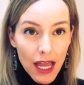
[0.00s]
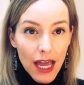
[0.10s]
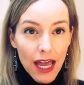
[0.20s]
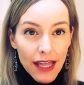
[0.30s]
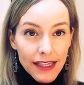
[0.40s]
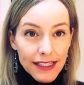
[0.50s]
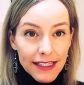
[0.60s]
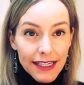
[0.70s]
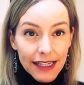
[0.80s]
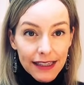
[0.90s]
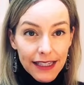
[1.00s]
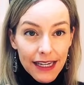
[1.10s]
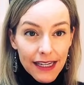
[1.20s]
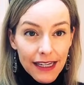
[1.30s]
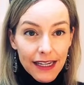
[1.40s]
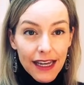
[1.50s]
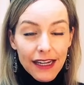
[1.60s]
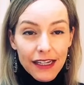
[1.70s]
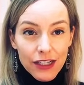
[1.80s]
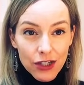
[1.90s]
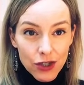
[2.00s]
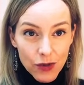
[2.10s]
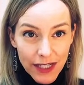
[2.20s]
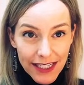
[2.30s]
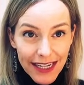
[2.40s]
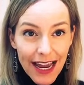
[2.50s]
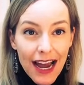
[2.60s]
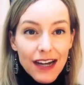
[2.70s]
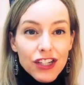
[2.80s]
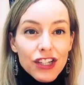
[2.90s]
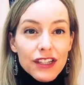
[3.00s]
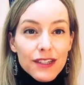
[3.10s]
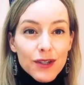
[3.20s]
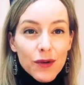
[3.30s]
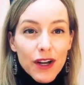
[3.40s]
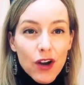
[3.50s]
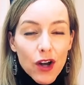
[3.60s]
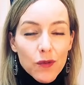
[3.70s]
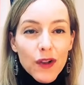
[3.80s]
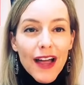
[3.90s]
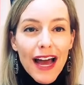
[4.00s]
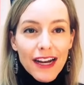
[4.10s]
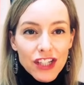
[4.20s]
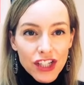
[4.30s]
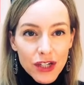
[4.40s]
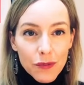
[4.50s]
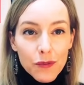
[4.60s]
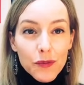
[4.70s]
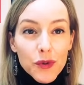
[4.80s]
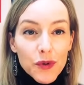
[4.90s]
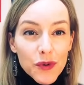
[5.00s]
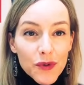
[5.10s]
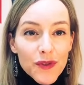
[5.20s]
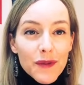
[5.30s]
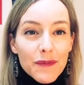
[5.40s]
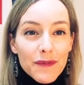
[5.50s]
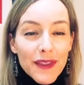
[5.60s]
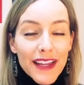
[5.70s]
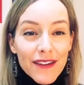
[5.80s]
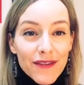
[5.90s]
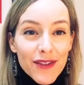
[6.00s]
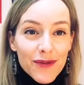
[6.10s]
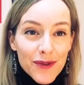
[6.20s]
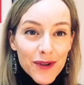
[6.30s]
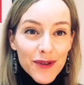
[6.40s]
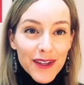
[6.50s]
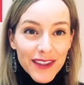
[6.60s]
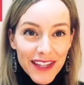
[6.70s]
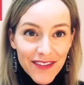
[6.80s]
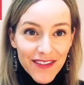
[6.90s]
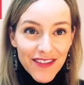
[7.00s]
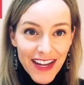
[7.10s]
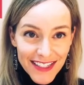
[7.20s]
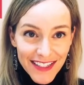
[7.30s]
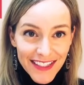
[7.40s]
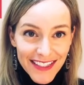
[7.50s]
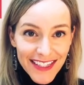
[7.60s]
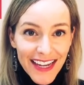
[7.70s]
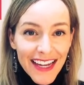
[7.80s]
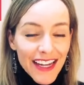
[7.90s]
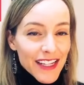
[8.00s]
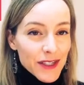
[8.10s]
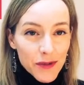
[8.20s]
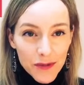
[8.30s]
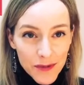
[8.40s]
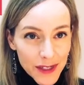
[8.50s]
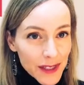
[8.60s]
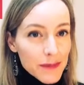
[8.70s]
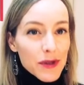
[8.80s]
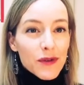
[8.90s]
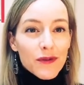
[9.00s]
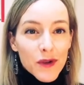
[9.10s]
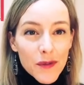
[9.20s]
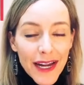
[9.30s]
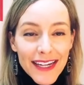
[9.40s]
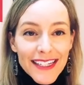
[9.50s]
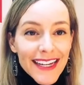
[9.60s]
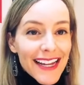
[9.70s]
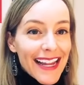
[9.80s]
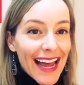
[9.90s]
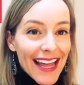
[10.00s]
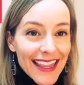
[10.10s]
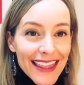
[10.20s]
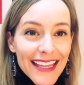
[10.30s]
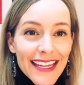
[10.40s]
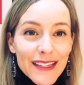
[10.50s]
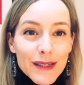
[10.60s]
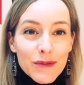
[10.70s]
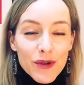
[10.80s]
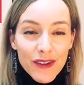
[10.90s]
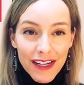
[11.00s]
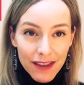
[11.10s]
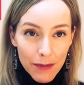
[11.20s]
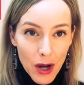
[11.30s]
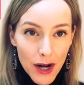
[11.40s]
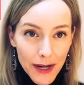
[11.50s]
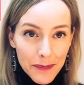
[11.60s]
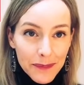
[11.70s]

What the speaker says: And this dilating and constricting action that's going on will actually move the lymph through the lymph vessels. It's a really beautiful way to get things moving in the body.